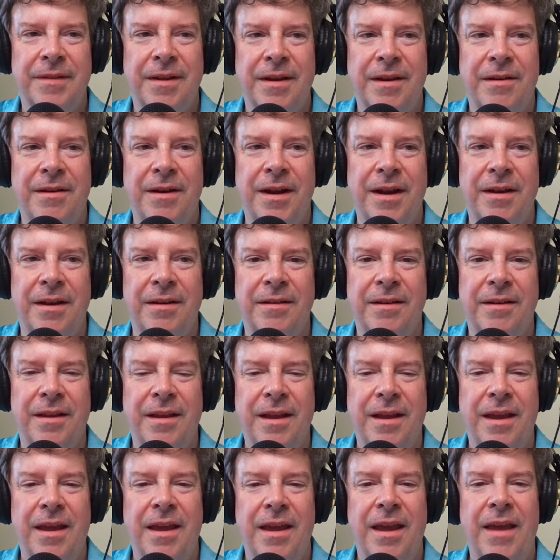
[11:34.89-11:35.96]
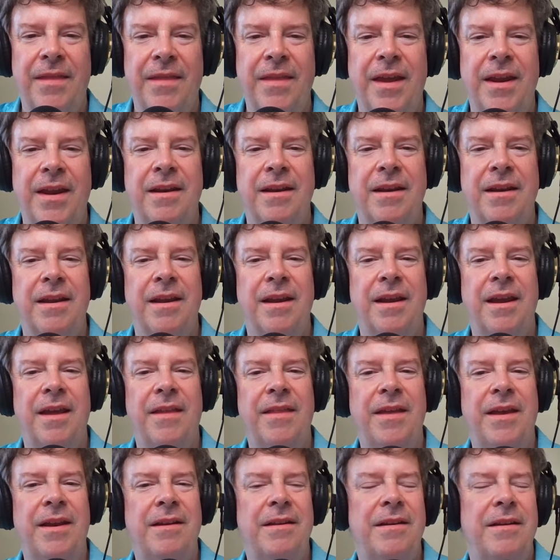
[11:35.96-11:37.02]
All right, and then
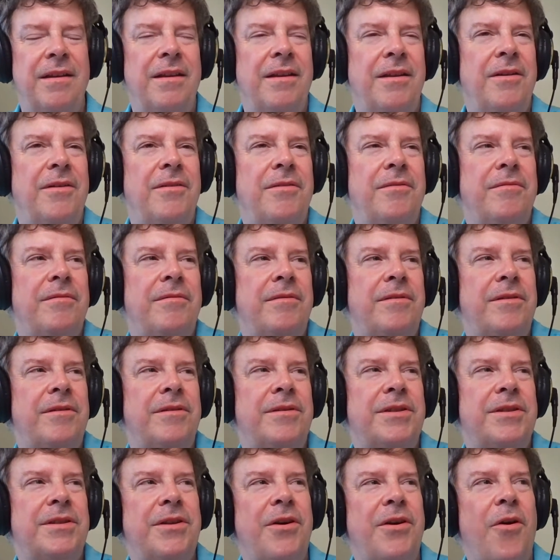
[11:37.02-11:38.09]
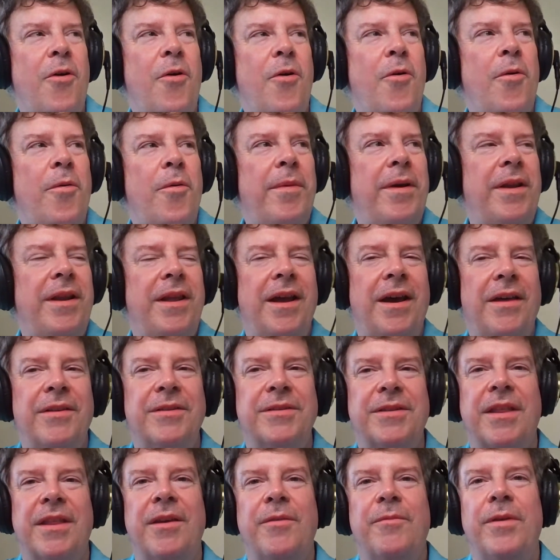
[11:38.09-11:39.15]
there's so many
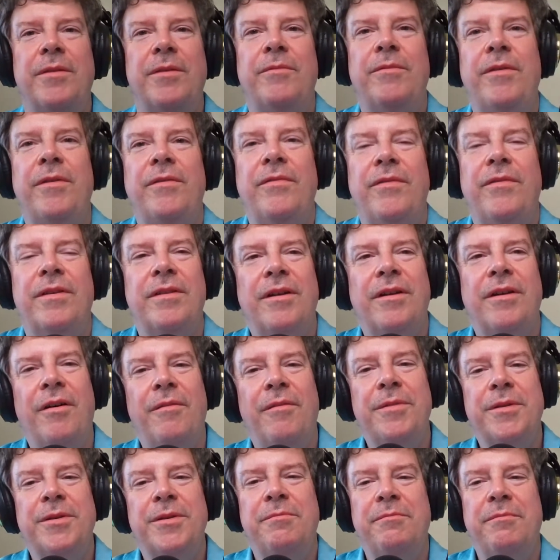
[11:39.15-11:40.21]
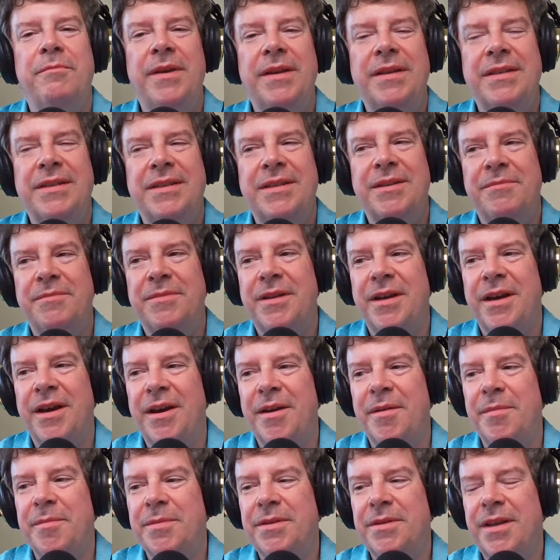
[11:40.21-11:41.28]
others. I think what we've almost missed
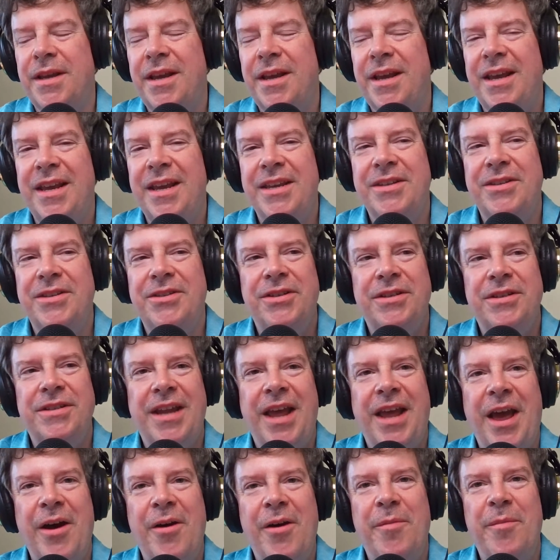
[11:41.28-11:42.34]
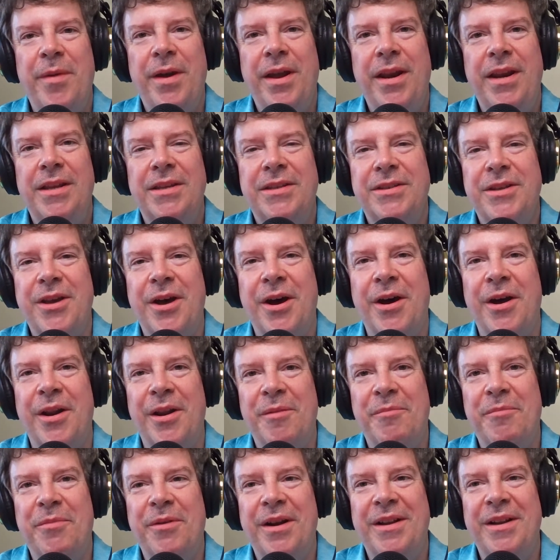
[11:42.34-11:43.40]
sometimes is just how many
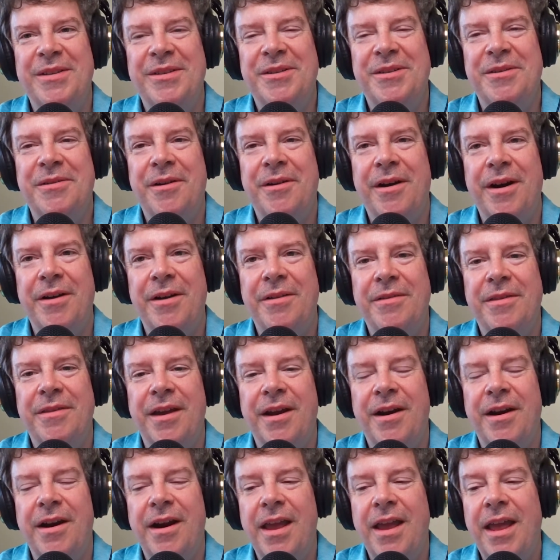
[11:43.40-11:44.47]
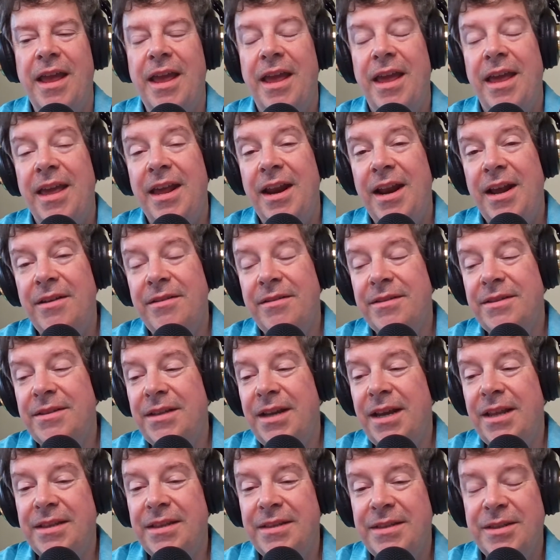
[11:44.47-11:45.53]
Sonic brands there are out there. And I'll
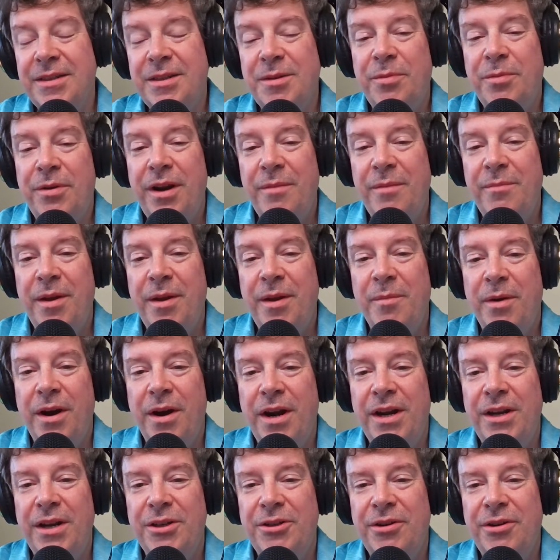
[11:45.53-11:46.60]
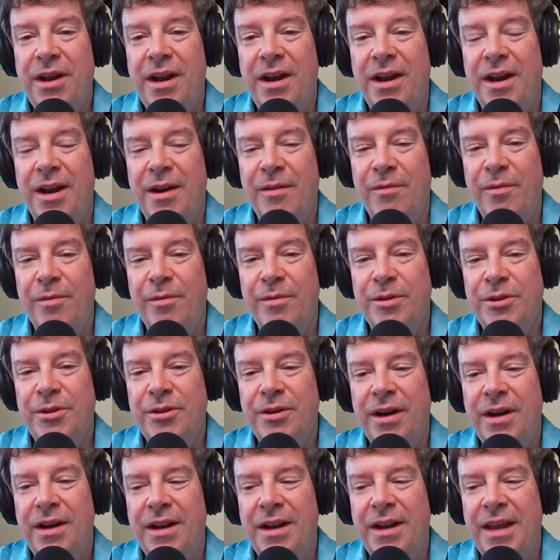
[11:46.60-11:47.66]
say this is a pretty big marketing trend. Everyone's
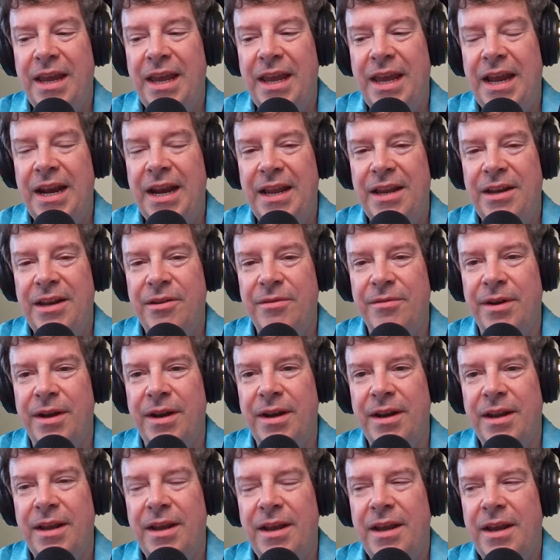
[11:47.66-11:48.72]
trying to get into it.